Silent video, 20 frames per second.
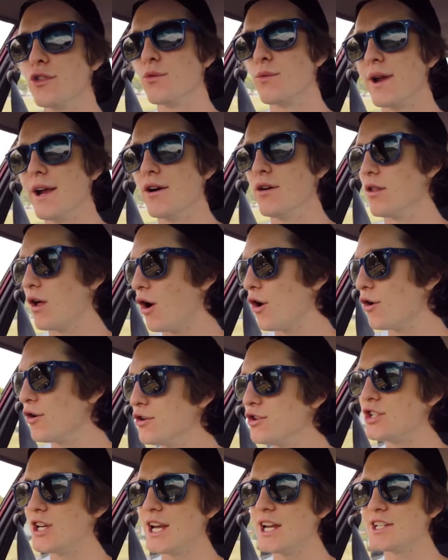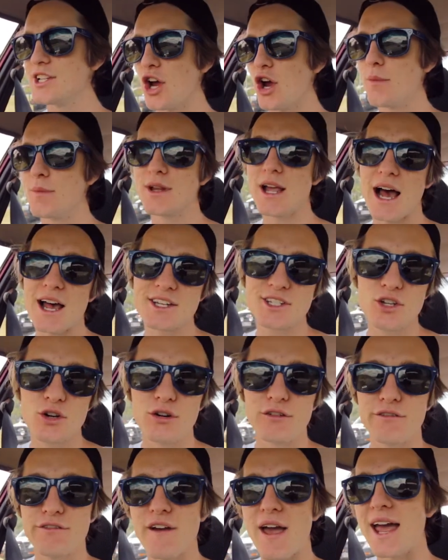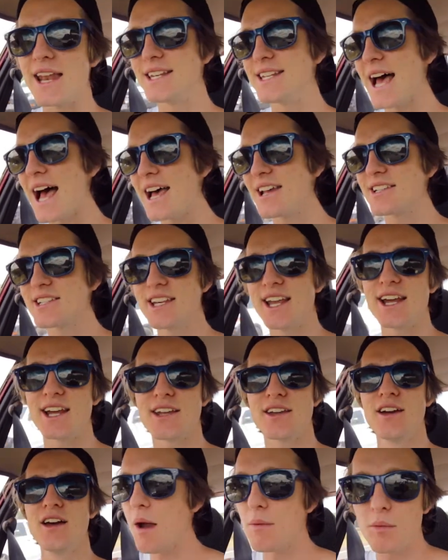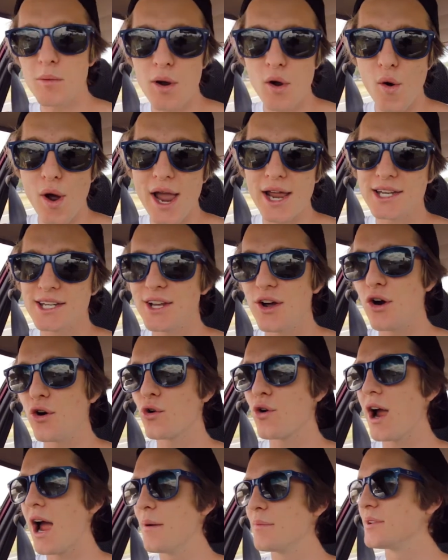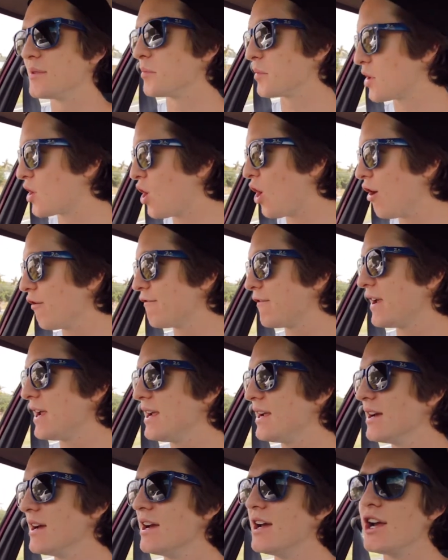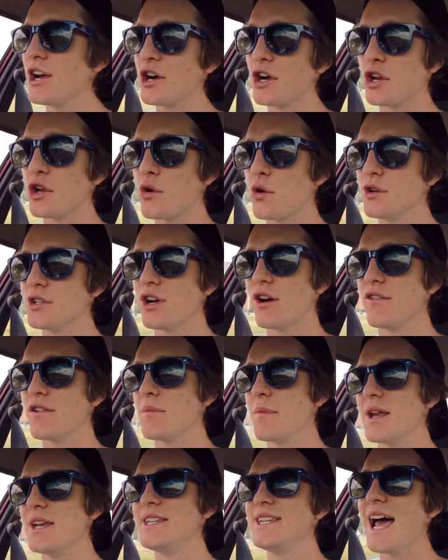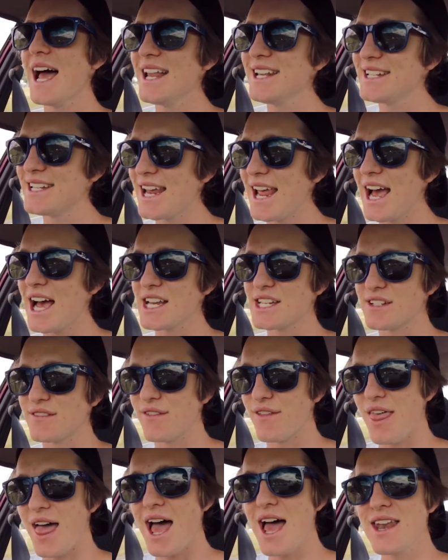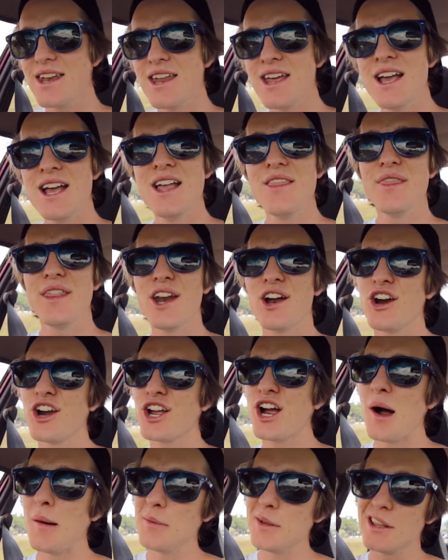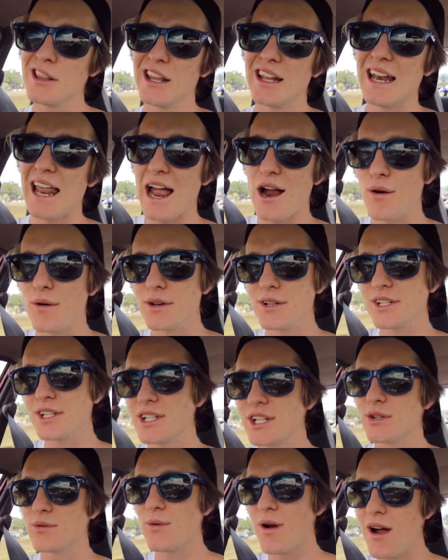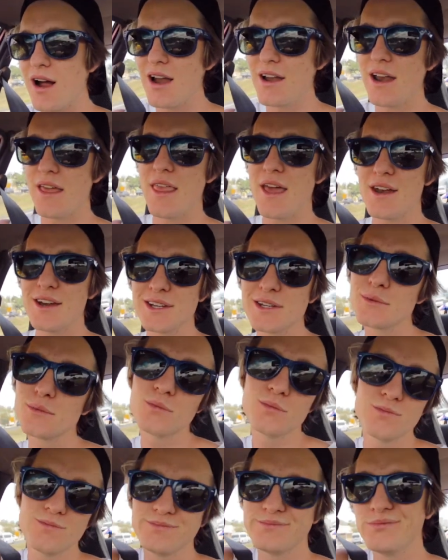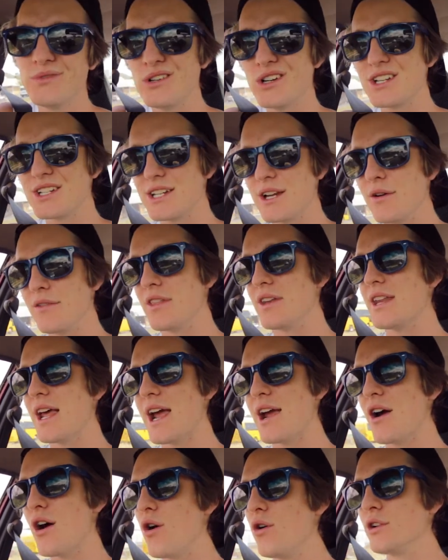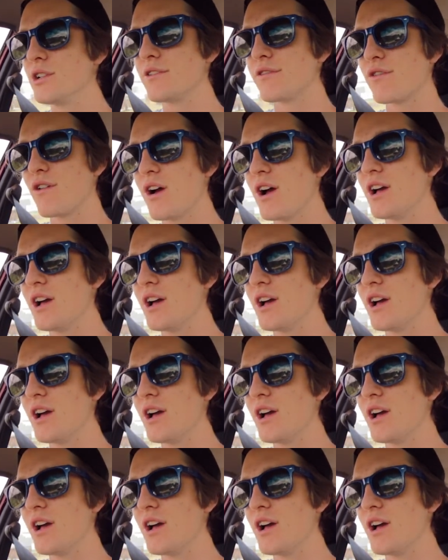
the real OGs. I hope you guys are doing fantastic. I'm on my way to go and grab some coffee. I'm gonna cruise over to my dad's house for that. Then I've got a couple of little errands to run, and then we'll just see what the day holds for